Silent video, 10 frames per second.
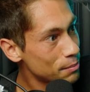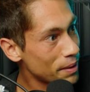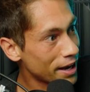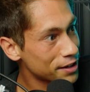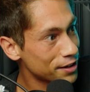
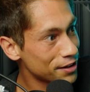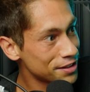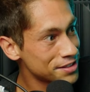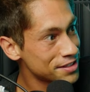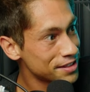bad
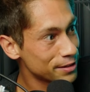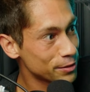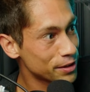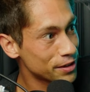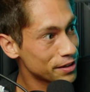calls. There
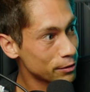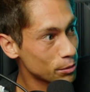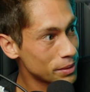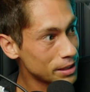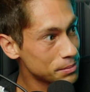were
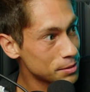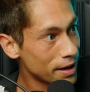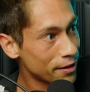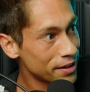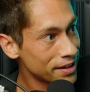memes about it.